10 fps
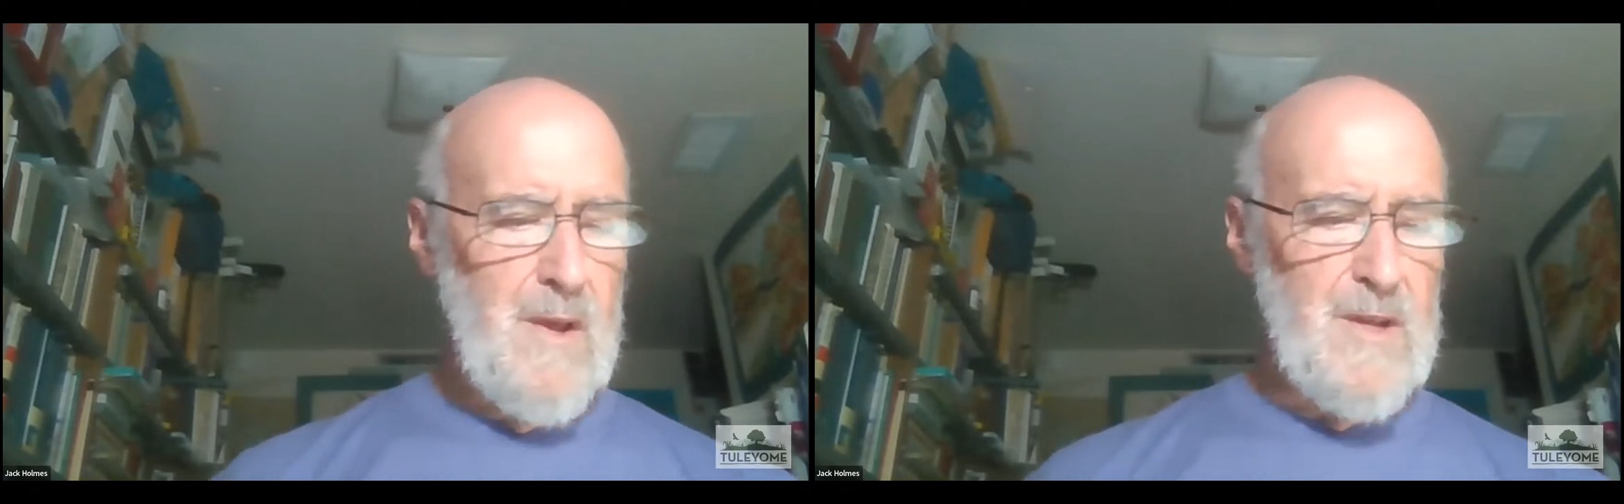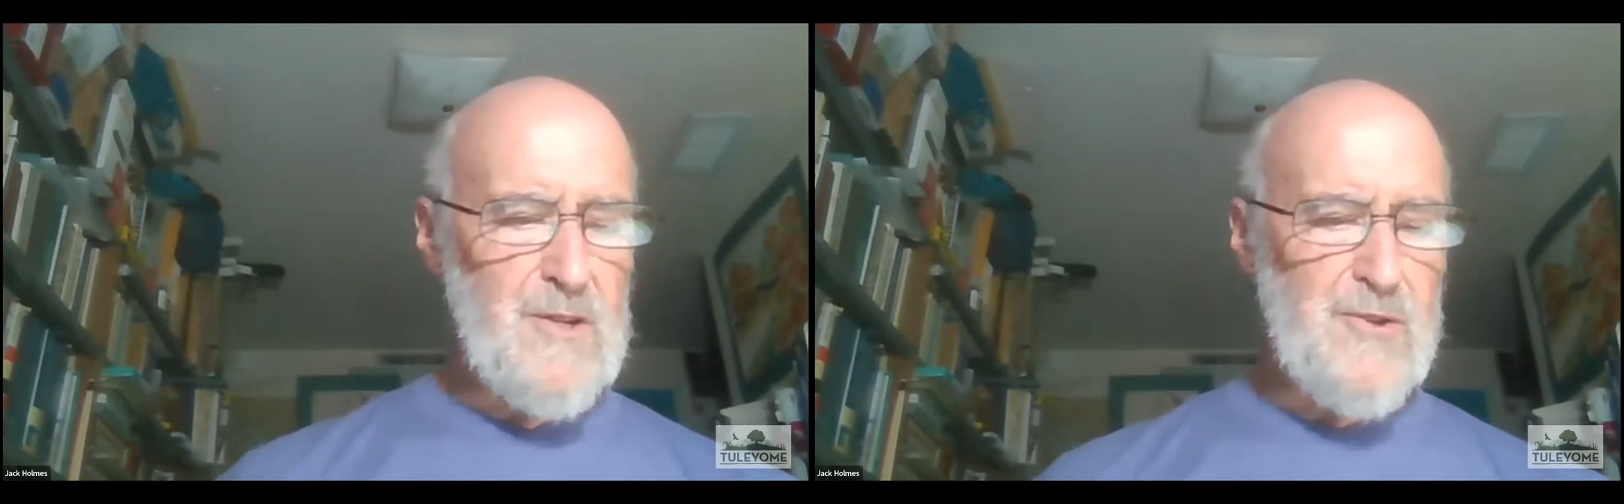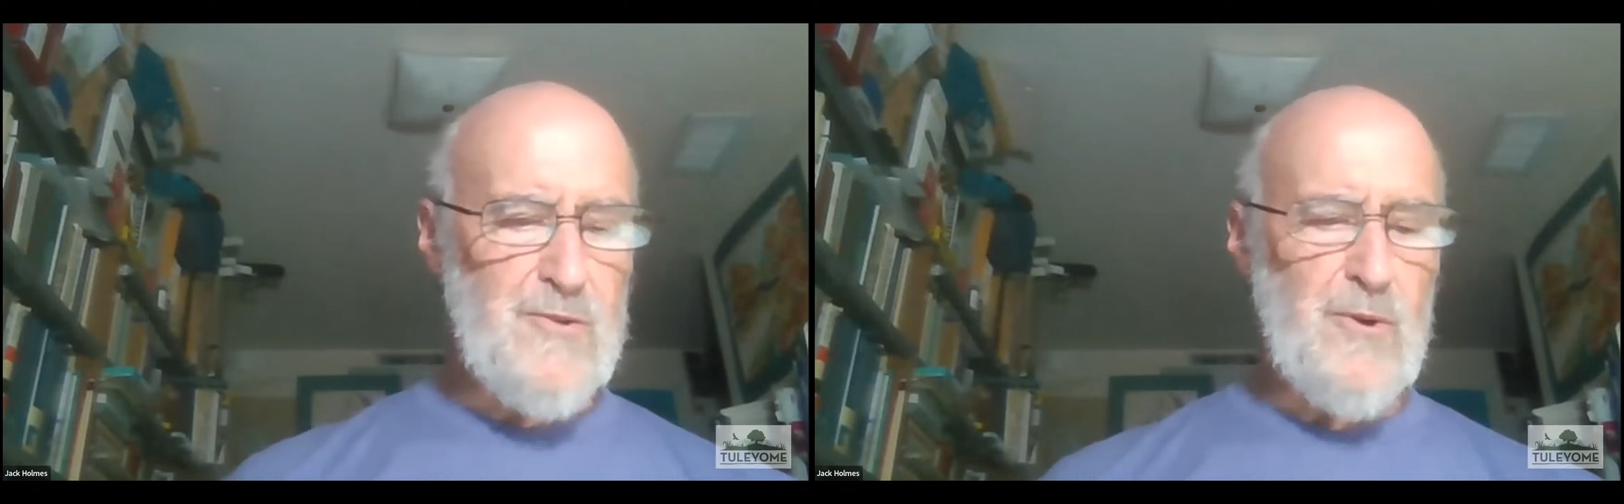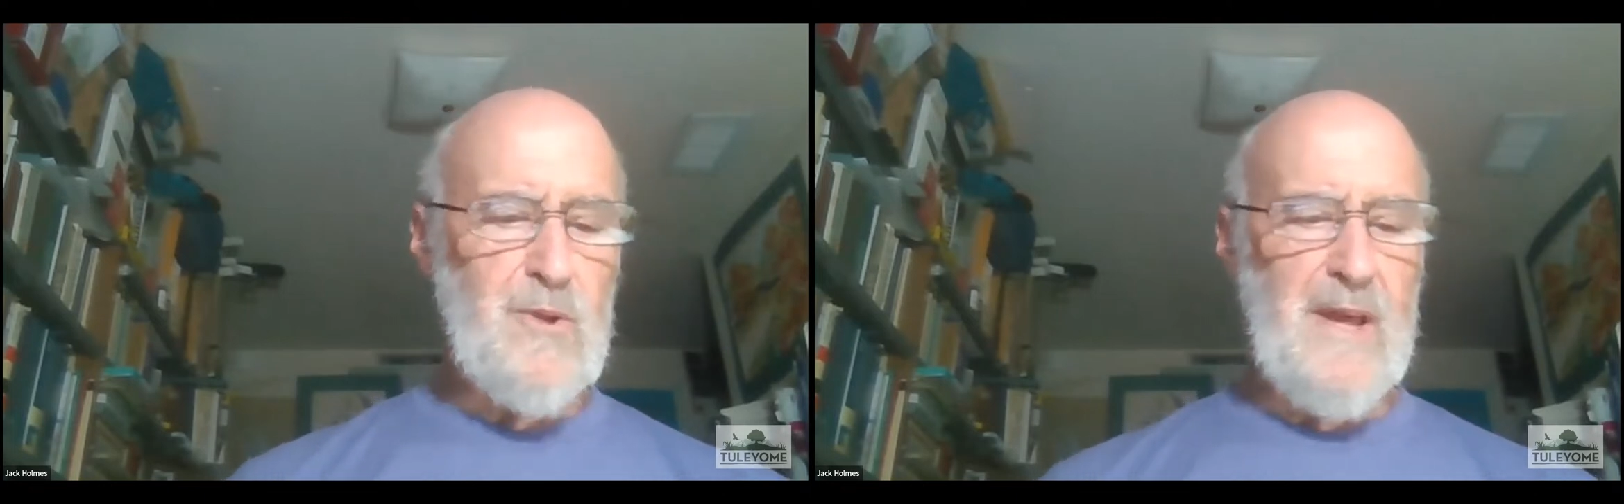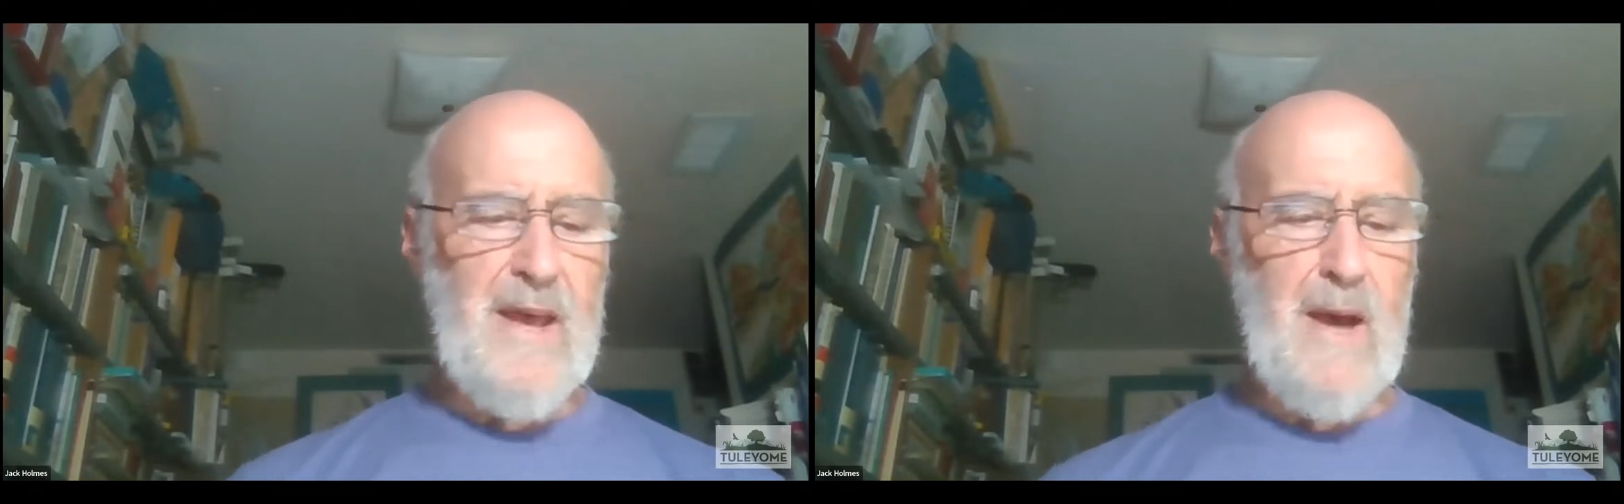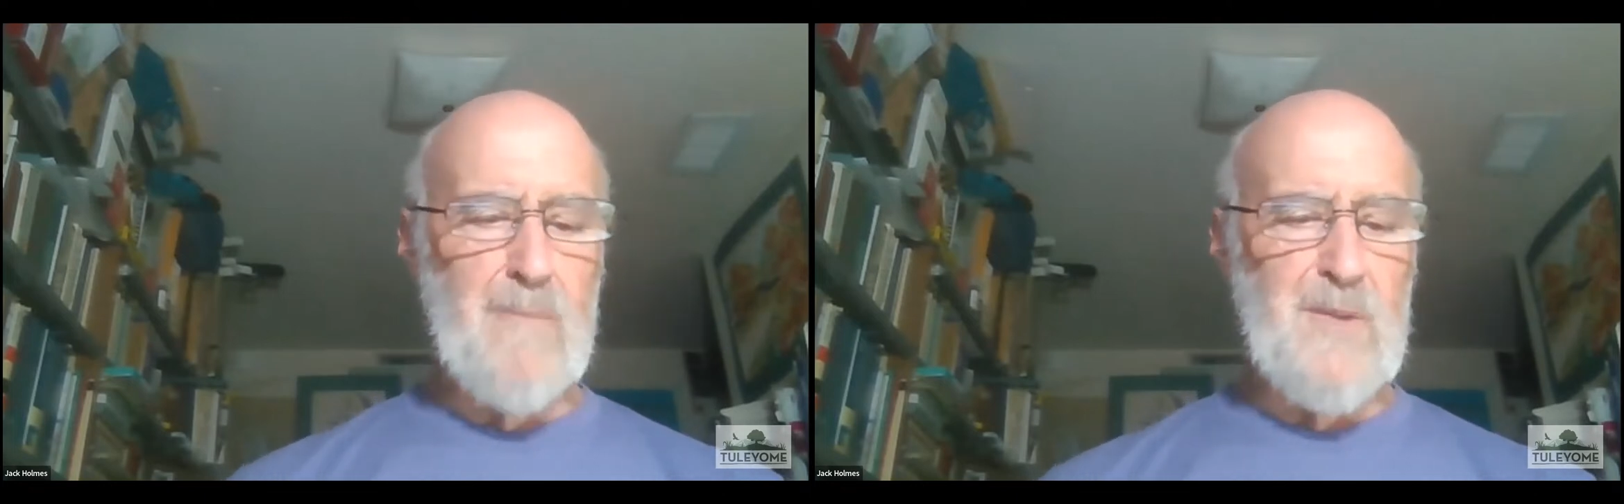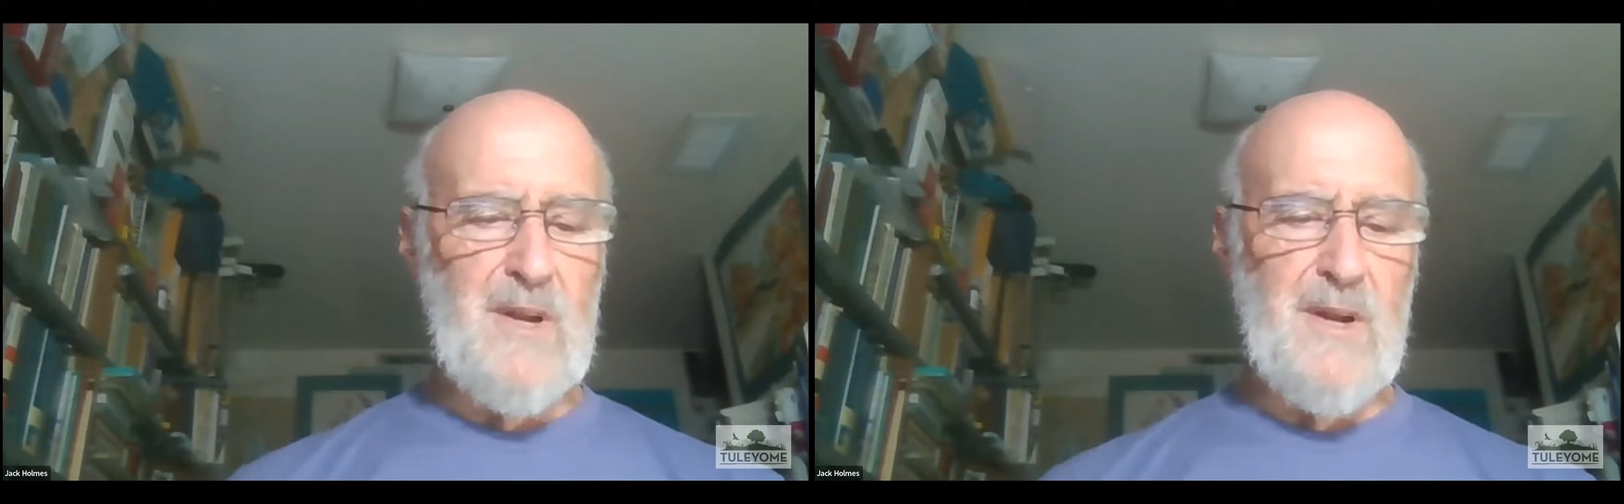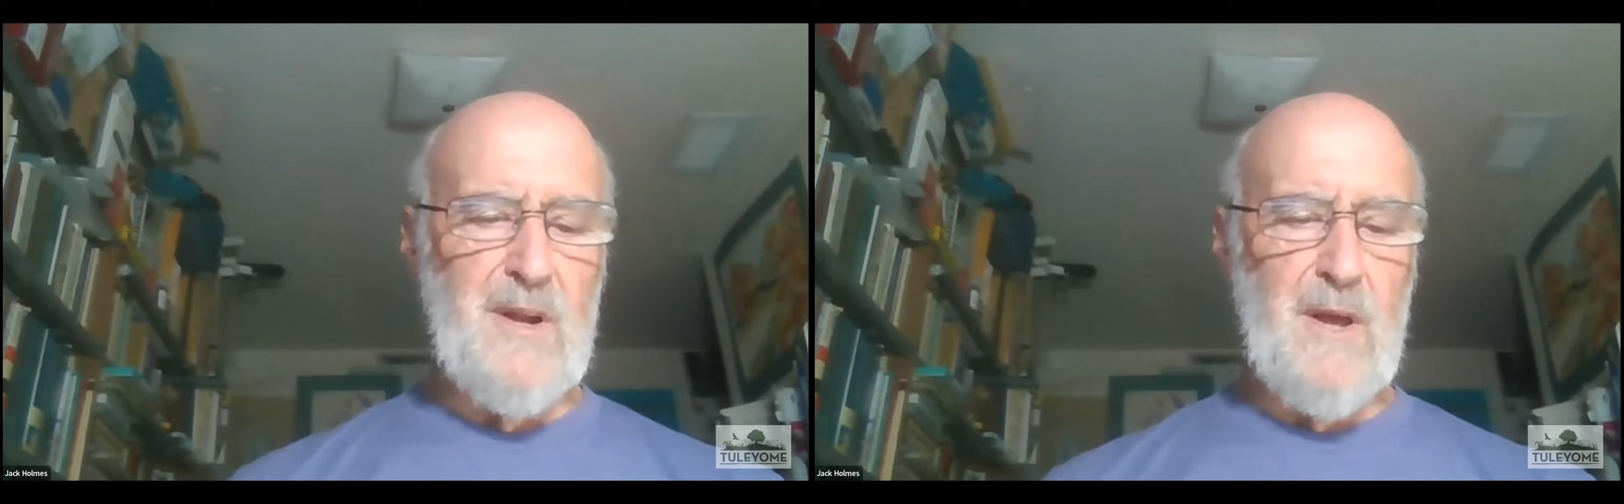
is truly happening